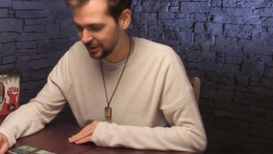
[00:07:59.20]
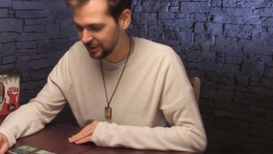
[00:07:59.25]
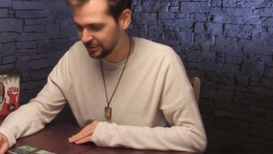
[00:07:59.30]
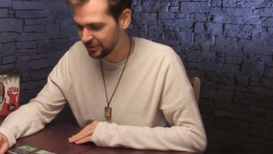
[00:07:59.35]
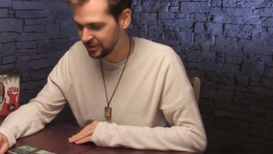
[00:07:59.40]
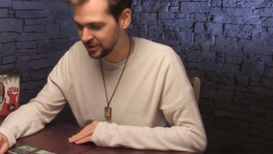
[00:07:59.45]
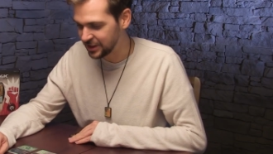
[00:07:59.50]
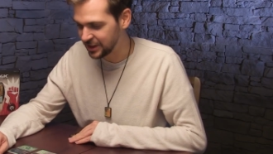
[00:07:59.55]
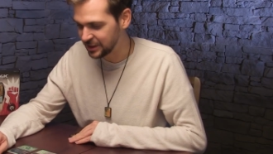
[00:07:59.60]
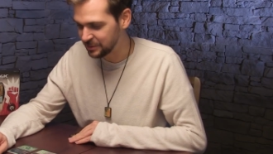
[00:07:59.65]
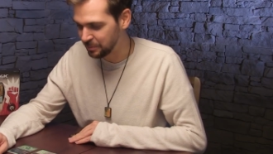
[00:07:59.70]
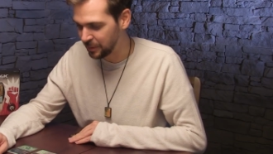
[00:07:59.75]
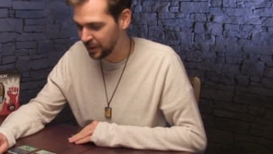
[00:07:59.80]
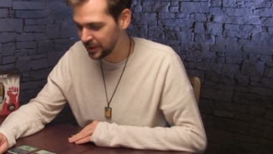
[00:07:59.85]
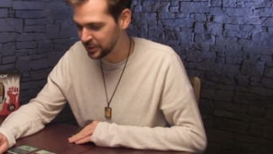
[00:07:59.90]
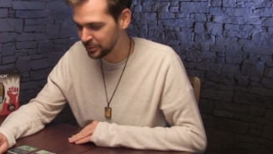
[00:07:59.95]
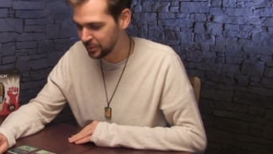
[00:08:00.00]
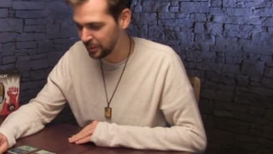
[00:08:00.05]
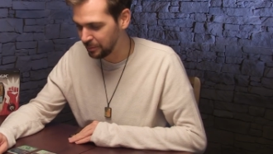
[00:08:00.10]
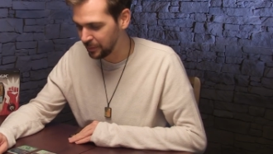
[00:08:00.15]
Target creature gets
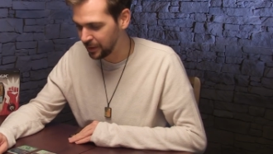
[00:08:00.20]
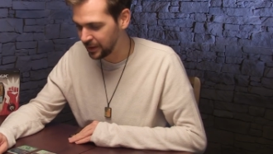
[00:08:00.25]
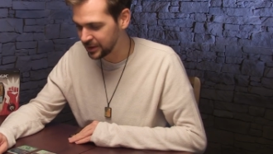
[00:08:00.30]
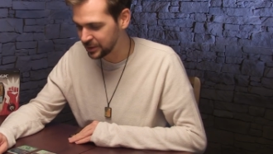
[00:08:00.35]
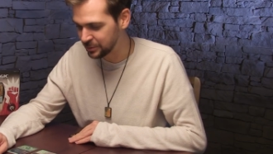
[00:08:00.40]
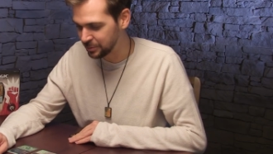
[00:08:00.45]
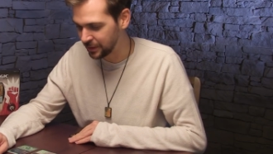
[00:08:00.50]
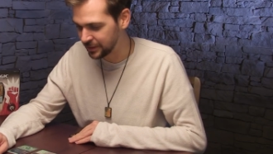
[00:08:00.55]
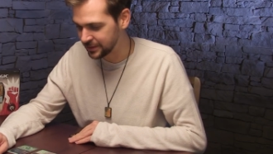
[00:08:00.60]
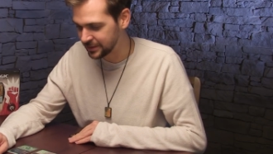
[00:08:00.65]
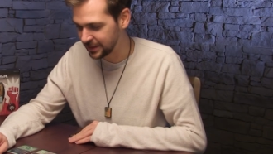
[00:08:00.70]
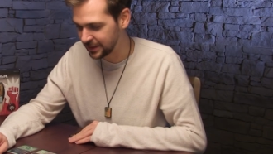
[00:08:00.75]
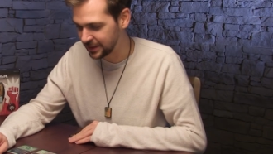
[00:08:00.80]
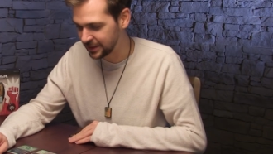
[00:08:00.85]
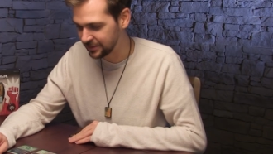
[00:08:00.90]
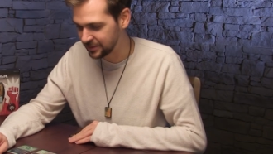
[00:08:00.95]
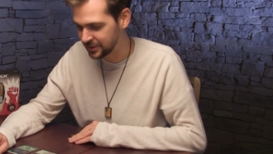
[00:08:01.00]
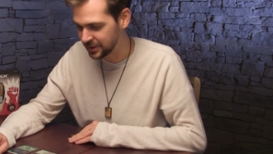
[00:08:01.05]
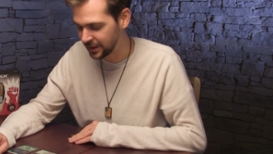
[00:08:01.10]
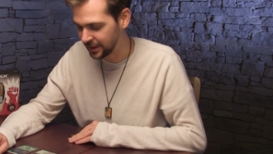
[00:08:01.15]
minus one, minus one till
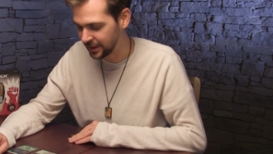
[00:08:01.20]
end of